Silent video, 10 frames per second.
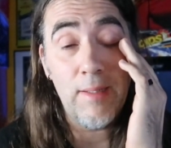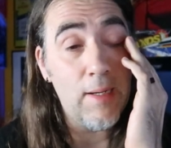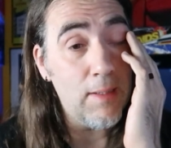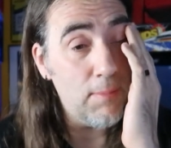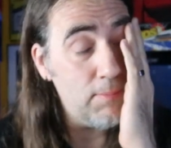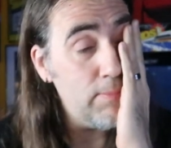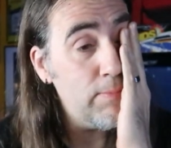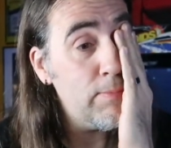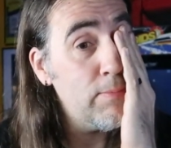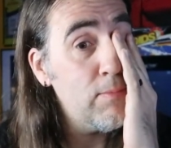Um,
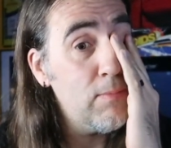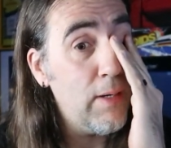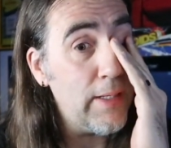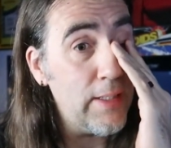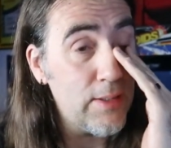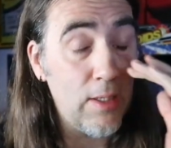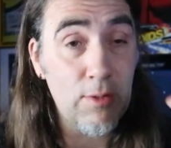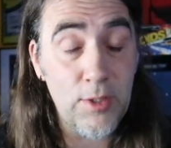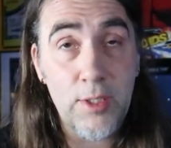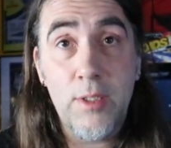I guess
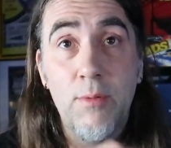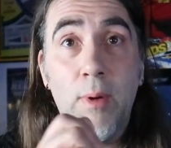I'll just